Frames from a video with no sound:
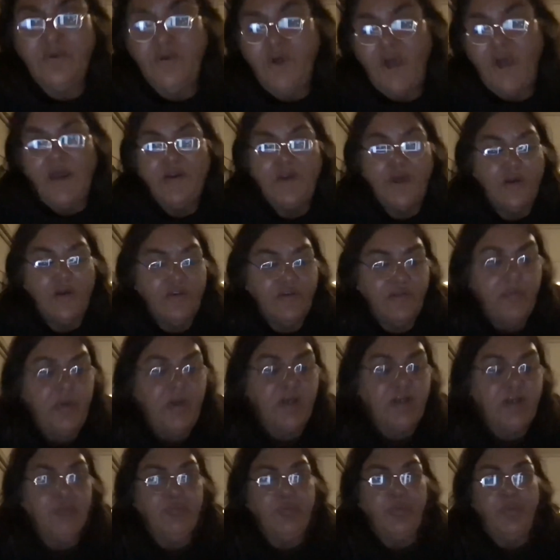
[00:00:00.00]
I had no
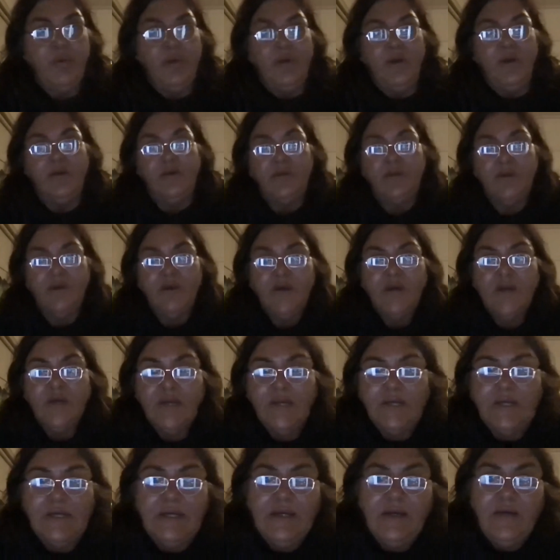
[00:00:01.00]
speech prepared.
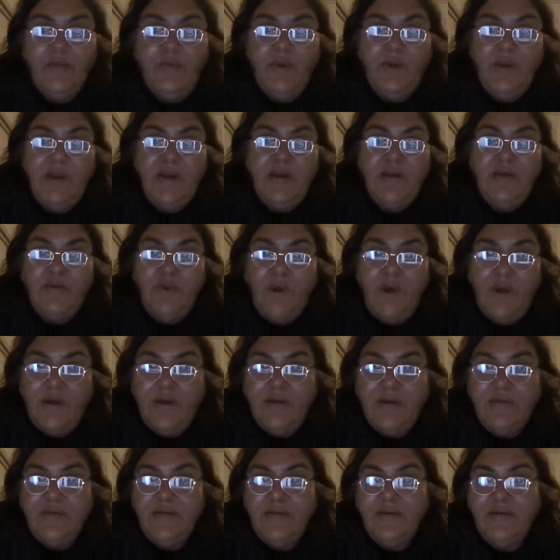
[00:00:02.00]
But
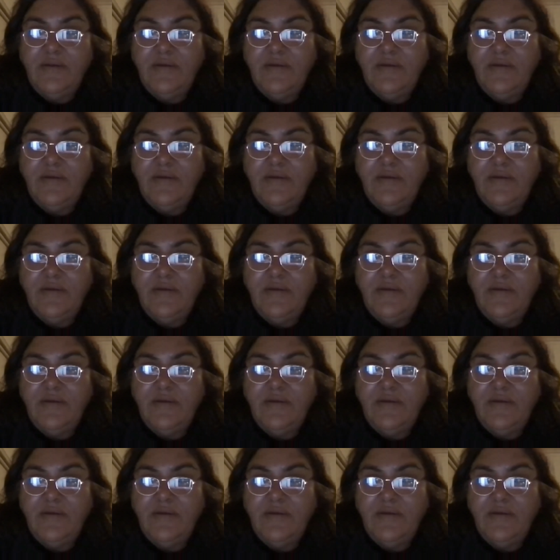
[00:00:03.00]
anyways,